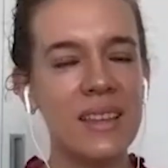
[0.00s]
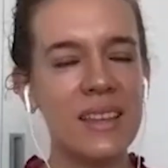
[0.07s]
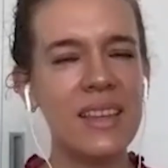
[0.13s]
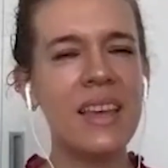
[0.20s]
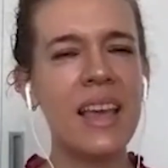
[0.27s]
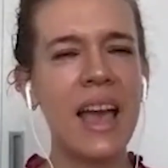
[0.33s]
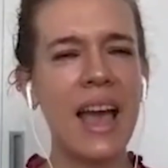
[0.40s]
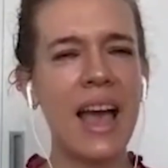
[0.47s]

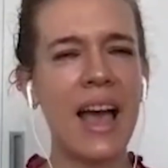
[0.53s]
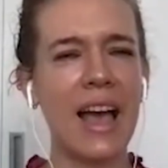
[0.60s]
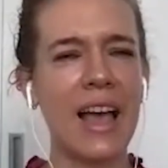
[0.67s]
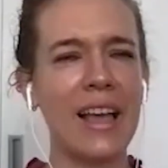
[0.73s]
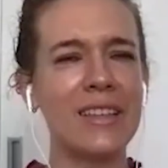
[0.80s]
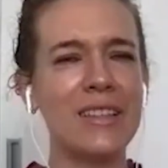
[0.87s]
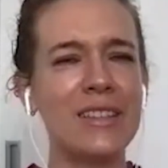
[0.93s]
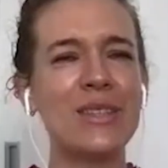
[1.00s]

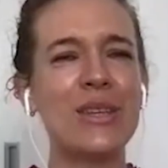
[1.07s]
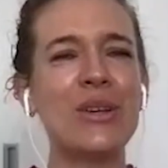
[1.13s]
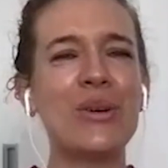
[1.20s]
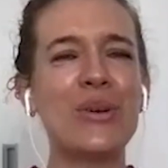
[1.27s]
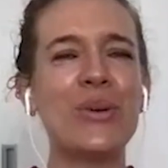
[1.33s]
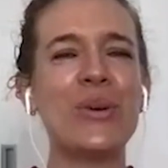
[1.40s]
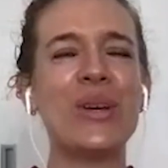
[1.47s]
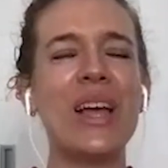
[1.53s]
Yeah.
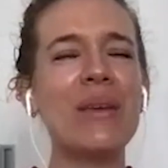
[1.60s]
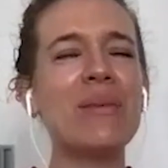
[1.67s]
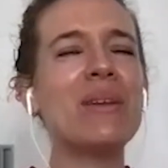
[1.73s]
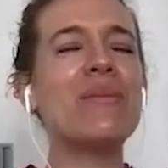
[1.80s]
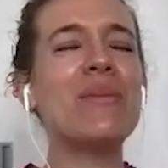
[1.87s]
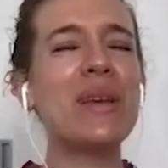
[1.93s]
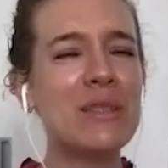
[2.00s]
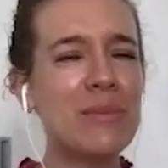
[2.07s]
So, I mean,
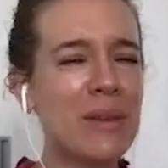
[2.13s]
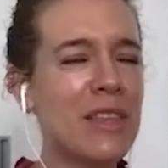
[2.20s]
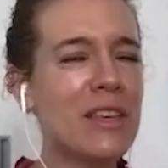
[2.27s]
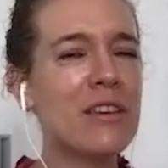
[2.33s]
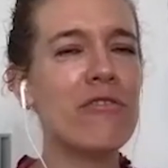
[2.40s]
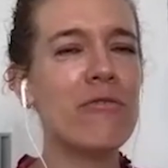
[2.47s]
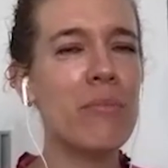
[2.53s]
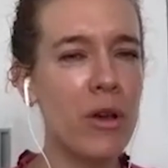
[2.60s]
it makes me think
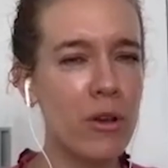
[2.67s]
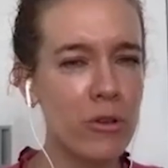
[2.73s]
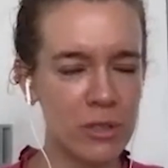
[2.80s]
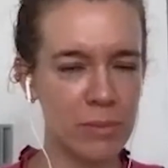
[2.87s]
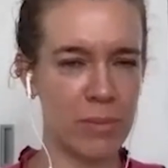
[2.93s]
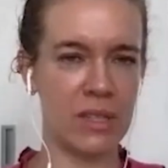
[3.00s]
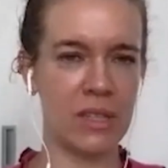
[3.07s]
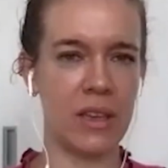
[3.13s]
of most
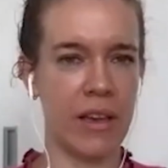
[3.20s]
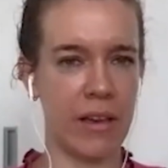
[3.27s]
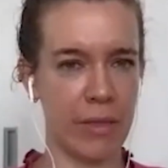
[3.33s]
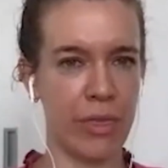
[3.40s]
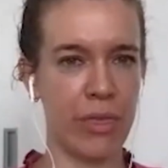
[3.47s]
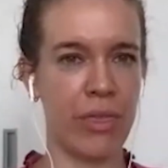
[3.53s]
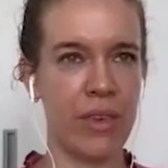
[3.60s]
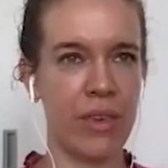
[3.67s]
mental
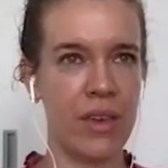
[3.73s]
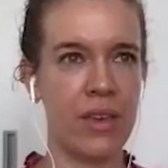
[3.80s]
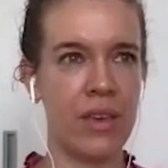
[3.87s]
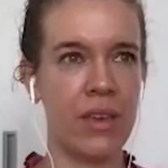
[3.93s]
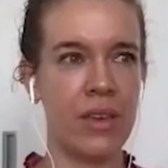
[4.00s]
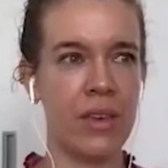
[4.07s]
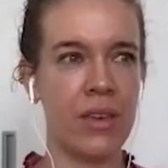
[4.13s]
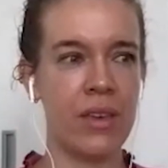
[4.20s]
health
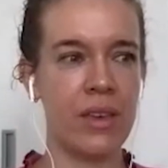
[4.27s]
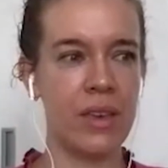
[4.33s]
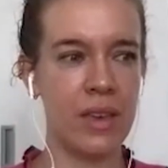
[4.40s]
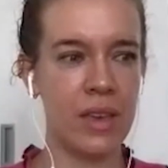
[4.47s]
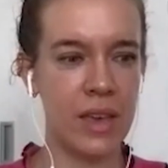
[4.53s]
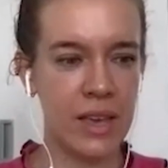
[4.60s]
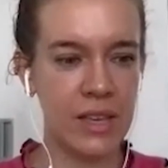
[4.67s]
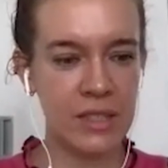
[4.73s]

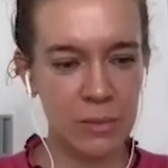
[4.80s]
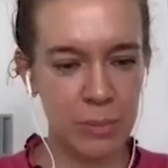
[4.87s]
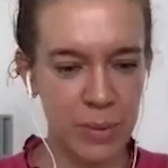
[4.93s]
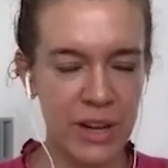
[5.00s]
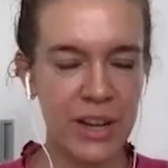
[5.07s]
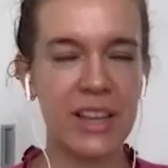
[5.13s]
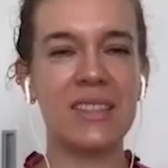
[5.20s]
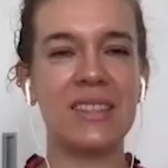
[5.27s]

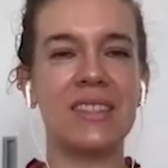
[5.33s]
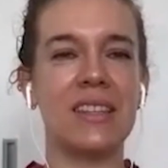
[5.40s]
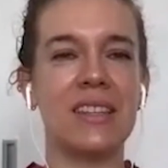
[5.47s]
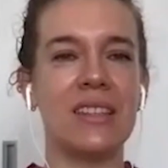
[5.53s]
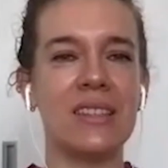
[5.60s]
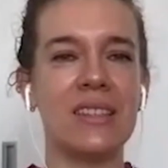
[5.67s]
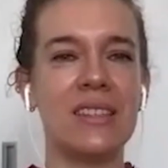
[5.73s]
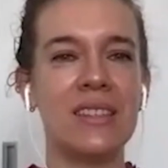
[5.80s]

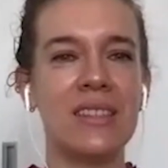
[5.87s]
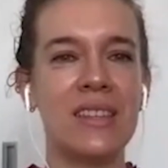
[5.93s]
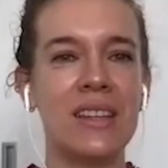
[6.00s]
experiences.